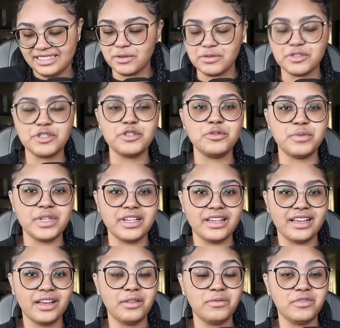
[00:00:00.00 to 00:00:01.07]
through
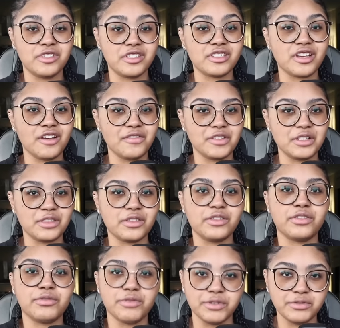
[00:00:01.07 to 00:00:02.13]
Tubi and discovered the
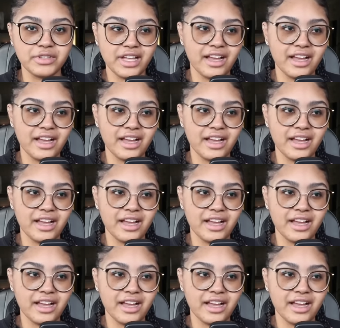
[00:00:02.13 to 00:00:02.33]
through